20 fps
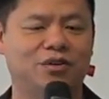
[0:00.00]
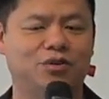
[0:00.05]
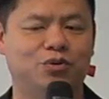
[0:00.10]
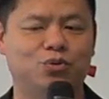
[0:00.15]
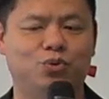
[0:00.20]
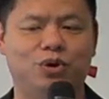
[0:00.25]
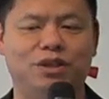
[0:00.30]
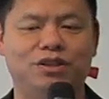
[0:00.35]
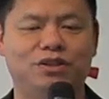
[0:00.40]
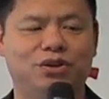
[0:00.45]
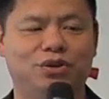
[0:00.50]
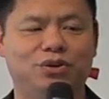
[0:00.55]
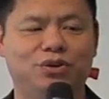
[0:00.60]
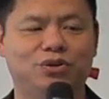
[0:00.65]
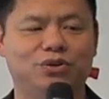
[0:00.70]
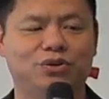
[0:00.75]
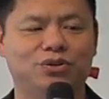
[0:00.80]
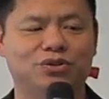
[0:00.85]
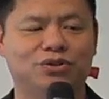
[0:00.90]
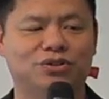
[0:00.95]

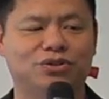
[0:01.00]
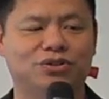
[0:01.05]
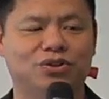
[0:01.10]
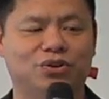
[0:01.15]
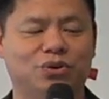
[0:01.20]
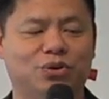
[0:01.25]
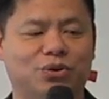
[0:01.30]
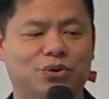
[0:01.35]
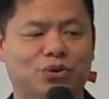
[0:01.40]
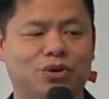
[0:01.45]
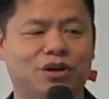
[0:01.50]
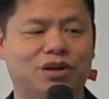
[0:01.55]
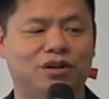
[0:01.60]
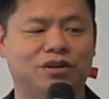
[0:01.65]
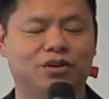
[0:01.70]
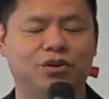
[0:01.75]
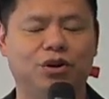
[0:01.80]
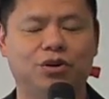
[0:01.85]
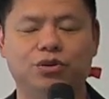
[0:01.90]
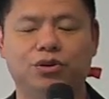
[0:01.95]
Windows or
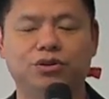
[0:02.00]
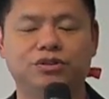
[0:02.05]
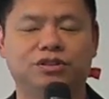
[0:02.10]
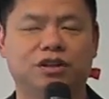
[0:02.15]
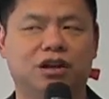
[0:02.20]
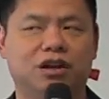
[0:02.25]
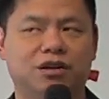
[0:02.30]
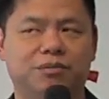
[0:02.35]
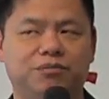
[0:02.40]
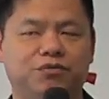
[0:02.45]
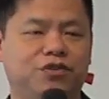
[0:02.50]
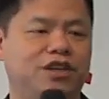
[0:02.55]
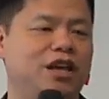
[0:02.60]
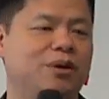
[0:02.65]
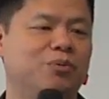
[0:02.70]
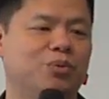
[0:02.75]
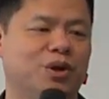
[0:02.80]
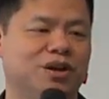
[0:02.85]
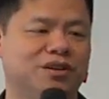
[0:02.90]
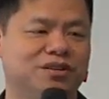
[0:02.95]
or um,
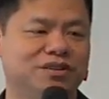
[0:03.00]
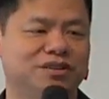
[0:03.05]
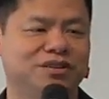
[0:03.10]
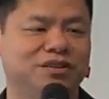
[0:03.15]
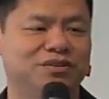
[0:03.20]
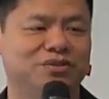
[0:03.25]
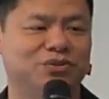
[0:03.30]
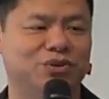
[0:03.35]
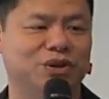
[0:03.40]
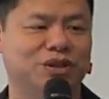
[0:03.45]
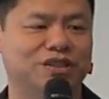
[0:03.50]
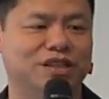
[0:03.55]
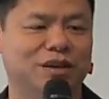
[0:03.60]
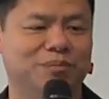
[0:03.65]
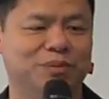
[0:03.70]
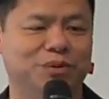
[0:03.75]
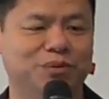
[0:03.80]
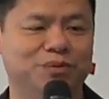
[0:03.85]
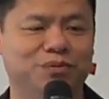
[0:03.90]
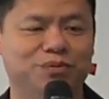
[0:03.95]
VMware, for
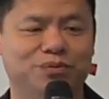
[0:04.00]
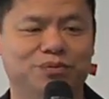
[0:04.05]
example?